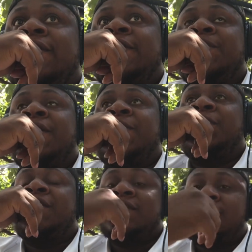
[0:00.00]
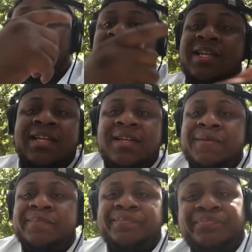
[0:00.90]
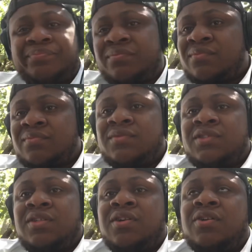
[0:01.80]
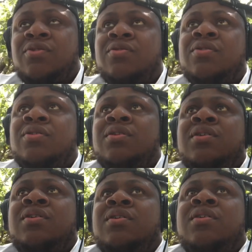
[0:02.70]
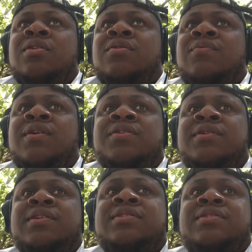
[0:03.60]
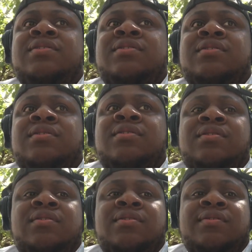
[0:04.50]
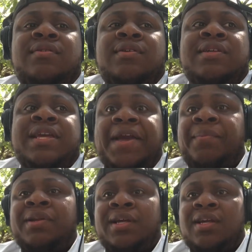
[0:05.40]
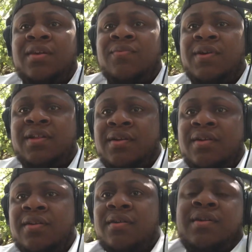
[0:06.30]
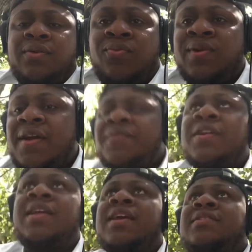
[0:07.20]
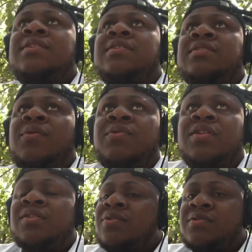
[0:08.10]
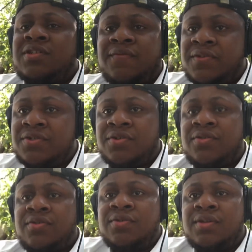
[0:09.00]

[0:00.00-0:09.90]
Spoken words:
Man, whether it's eating, you know, whether it's gambling, whatever the case is, I want to learn self-control.